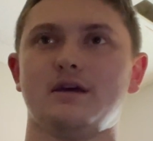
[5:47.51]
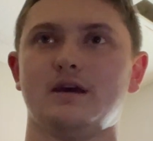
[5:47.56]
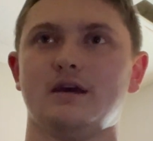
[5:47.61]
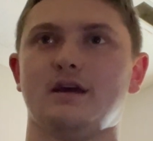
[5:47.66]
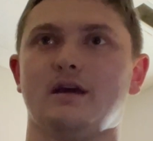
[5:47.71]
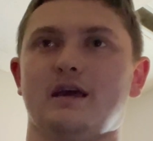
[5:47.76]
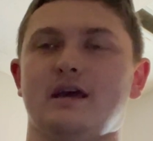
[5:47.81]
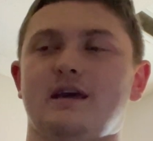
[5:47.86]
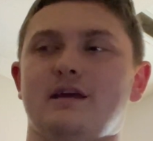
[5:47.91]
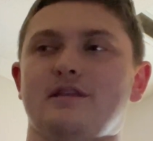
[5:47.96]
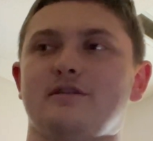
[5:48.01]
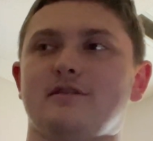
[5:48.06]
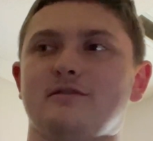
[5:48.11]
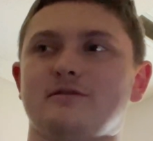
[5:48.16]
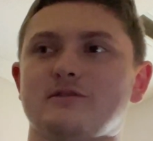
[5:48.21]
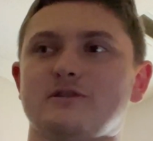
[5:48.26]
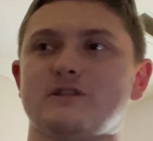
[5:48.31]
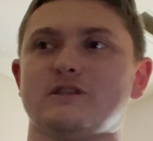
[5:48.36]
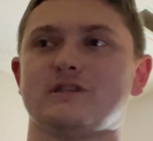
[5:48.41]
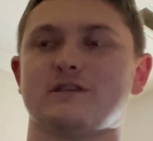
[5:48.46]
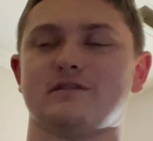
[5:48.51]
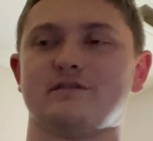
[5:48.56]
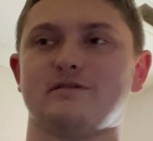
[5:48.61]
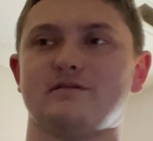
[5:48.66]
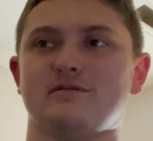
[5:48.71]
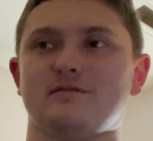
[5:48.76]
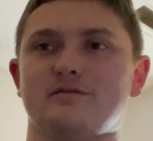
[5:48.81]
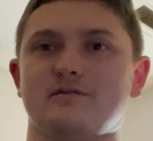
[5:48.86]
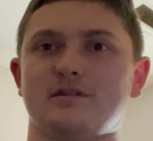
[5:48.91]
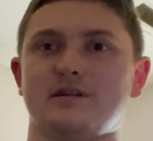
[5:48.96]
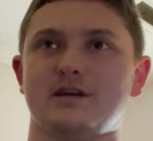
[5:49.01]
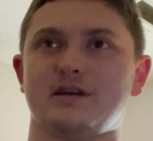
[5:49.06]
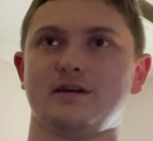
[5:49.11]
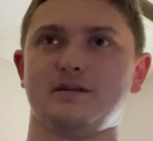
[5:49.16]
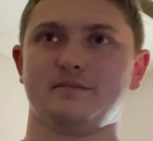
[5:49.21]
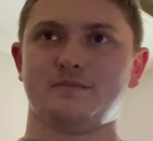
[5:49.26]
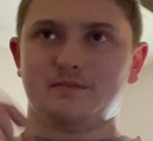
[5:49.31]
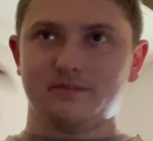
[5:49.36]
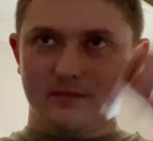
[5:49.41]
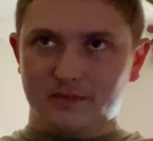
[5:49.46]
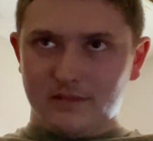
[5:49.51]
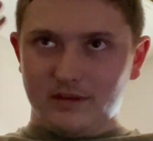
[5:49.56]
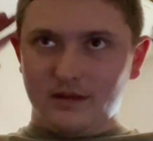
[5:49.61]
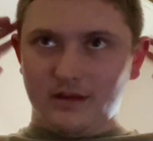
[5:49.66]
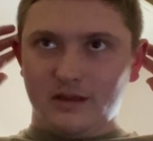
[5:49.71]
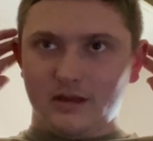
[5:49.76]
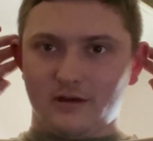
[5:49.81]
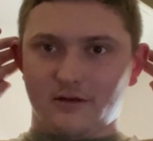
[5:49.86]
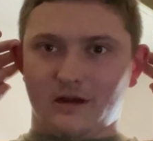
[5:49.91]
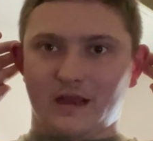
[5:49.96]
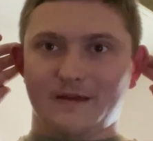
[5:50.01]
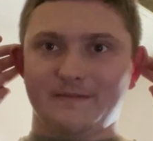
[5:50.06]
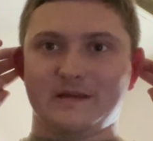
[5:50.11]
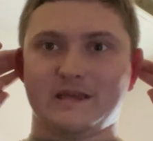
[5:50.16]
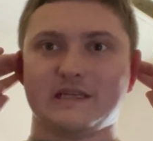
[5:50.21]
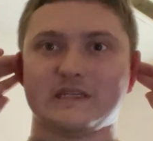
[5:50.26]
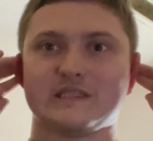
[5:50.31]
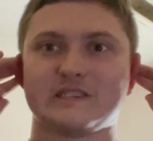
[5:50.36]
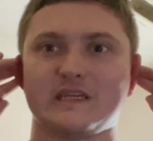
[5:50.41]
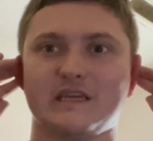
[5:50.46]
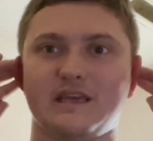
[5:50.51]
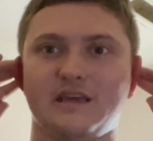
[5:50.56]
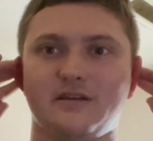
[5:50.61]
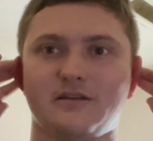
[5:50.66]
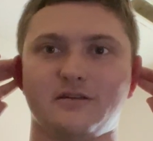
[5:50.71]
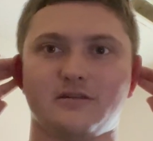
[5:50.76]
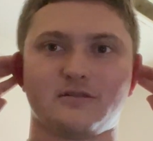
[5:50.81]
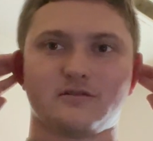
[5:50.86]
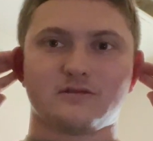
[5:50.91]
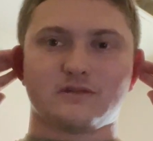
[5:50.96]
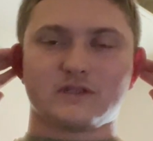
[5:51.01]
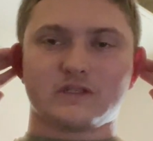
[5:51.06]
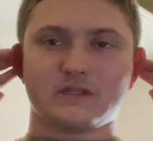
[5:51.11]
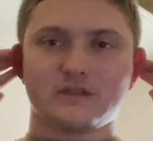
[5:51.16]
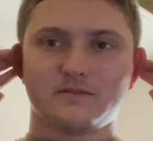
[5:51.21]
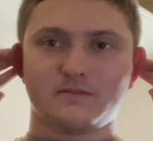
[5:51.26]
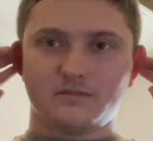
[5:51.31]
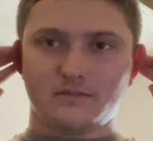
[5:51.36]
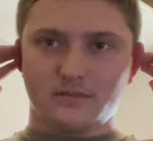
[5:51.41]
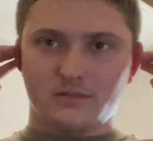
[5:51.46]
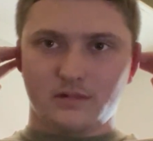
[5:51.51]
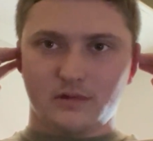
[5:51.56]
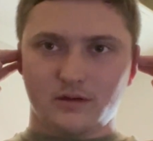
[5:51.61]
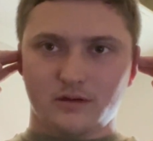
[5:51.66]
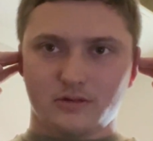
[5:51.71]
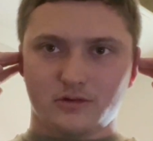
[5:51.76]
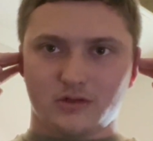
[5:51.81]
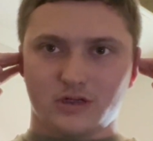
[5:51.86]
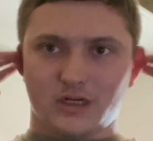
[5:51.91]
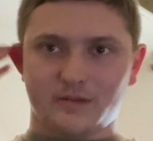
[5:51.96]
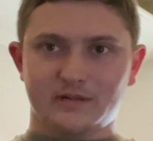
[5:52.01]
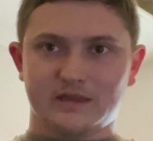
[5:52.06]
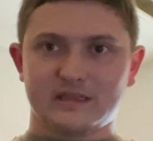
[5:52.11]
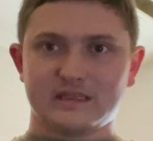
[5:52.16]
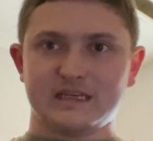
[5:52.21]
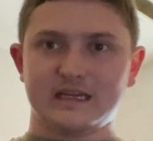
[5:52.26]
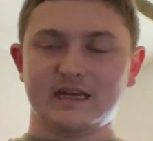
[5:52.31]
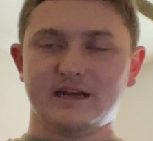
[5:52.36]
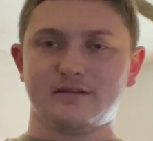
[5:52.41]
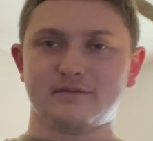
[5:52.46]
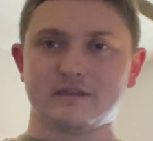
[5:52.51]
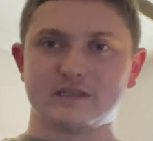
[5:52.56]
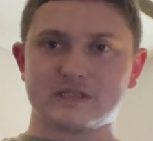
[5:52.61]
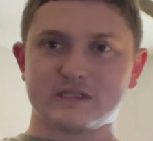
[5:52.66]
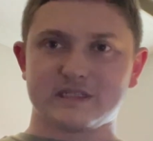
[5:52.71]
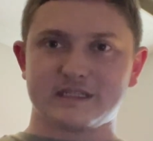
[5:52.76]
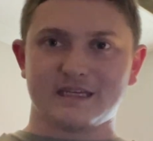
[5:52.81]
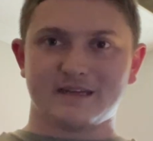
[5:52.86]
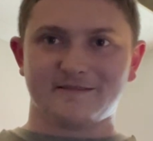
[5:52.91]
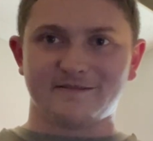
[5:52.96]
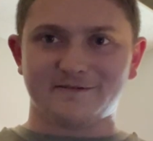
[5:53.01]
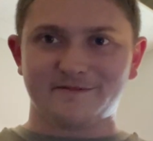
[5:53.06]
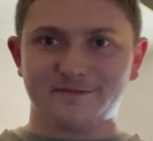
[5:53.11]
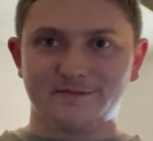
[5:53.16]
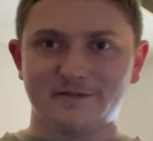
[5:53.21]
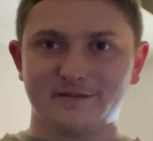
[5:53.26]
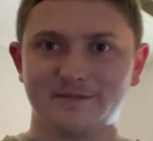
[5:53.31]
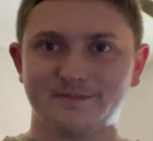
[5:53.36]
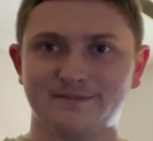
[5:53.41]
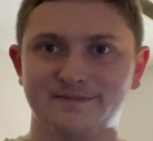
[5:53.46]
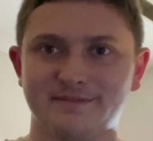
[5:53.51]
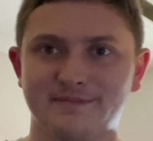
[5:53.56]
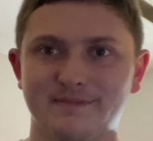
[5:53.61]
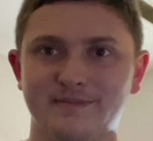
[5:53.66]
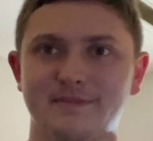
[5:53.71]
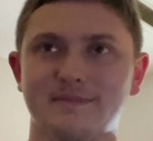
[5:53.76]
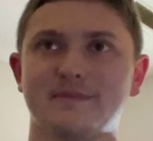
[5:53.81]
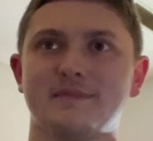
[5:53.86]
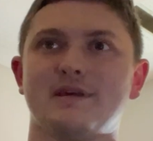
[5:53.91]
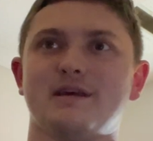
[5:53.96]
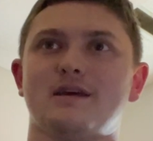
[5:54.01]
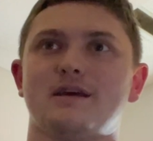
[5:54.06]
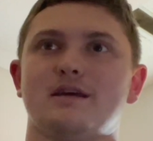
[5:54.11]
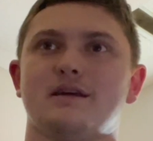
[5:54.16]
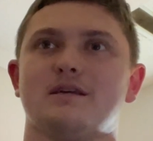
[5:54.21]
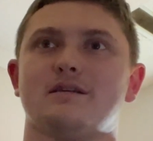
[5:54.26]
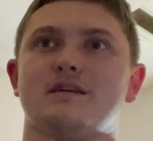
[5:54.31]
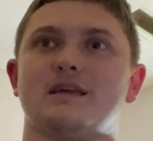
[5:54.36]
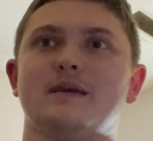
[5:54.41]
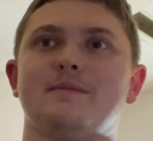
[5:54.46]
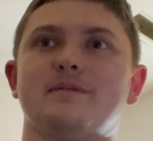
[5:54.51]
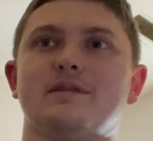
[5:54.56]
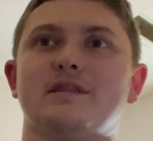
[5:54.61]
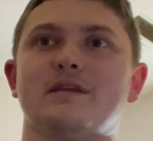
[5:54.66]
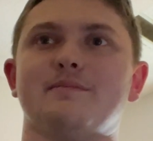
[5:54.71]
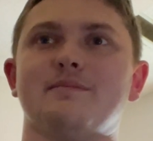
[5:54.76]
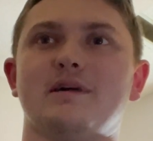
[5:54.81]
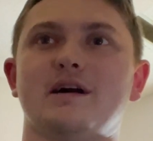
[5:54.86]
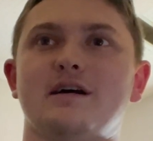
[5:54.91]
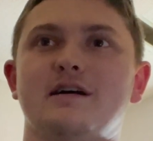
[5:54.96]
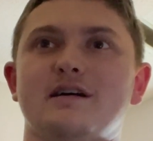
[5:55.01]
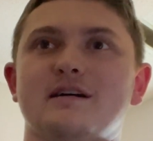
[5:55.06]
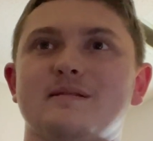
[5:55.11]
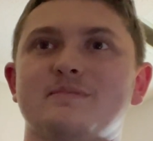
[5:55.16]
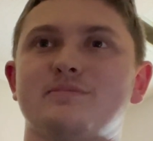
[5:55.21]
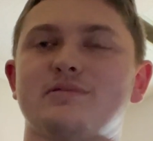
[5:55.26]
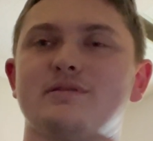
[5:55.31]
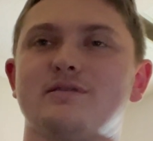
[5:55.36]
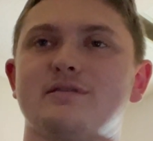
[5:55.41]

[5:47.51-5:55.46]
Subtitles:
And also, they're having his ears dropping down instead of keeping them up.